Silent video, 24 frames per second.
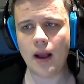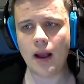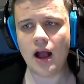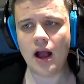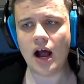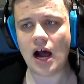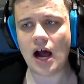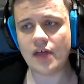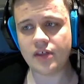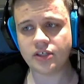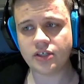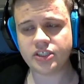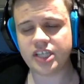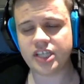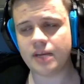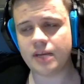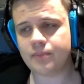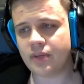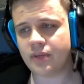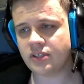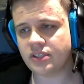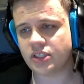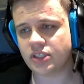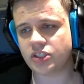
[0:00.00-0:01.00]
Other
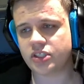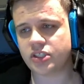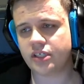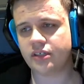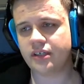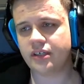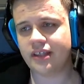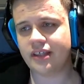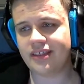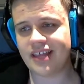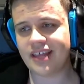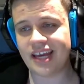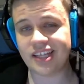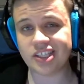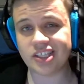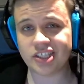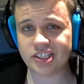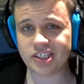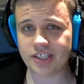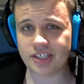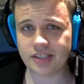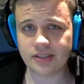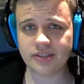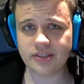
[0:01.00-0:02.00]
champions that it
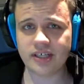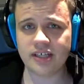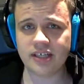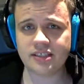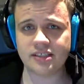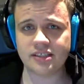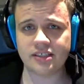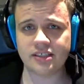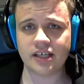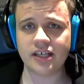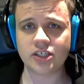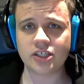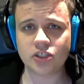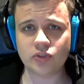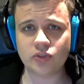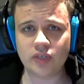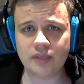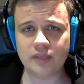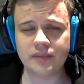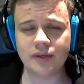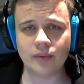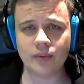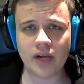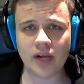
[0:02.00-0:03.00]
synergizes
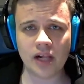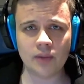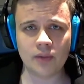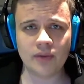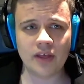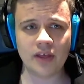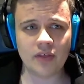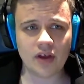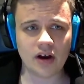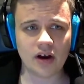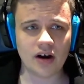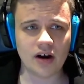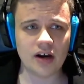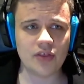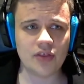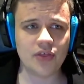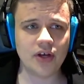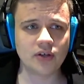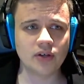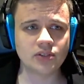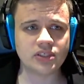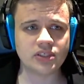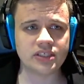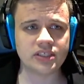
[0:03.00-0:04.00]
extremely well with are
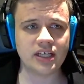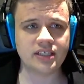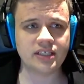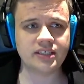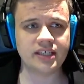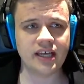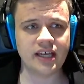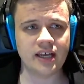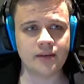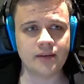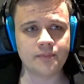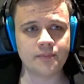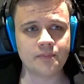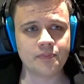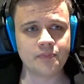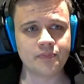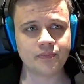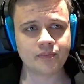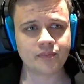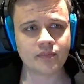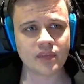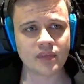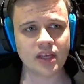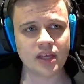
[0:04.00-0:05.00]
those that can
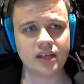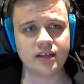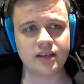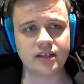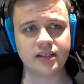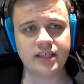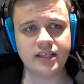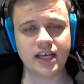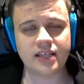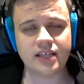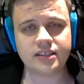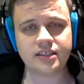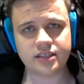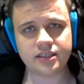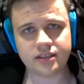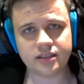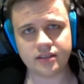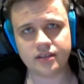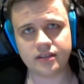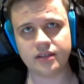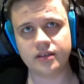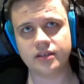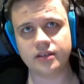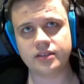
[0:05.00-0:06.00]

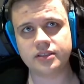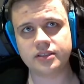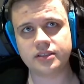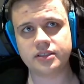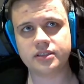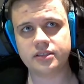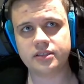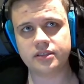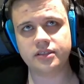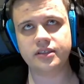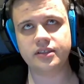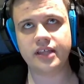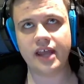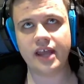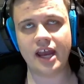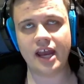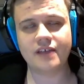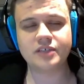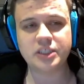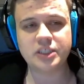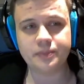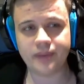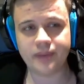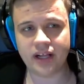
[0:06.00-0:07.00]
that
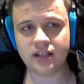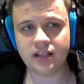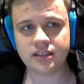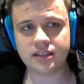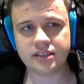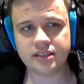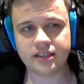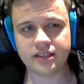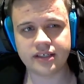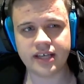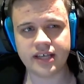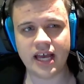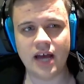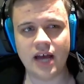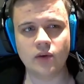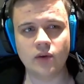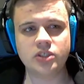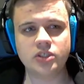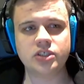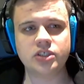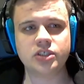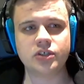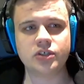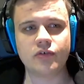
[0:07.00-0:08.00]
have spells that
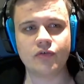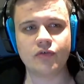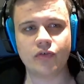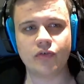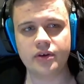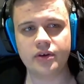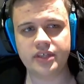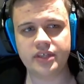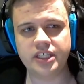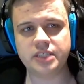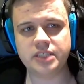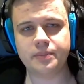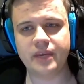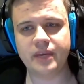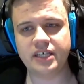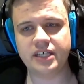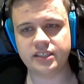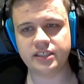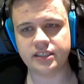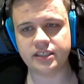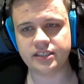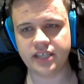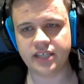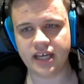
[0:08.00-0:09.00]
counts for these
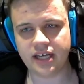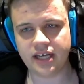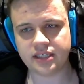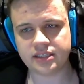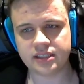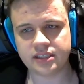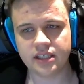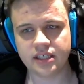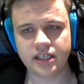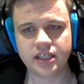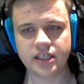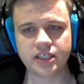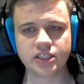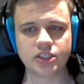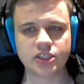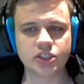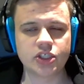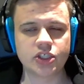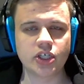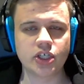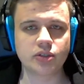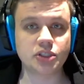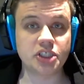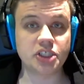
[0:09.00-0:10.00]
basic attacks.
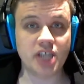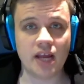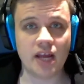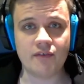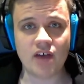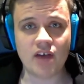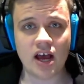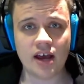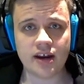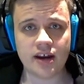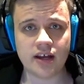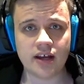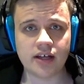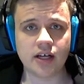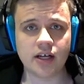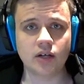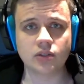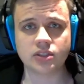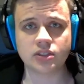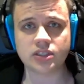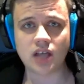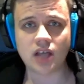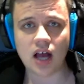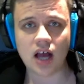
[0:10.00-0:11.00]
So Shyvana
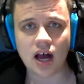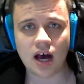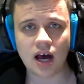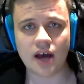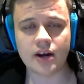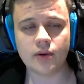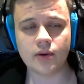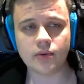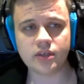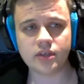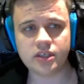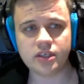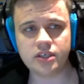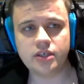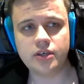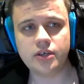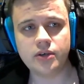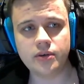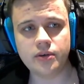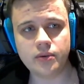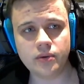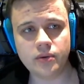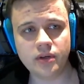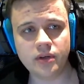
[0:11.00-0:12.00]
goes auto
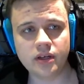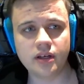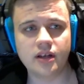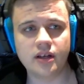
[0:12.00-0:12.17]
Q,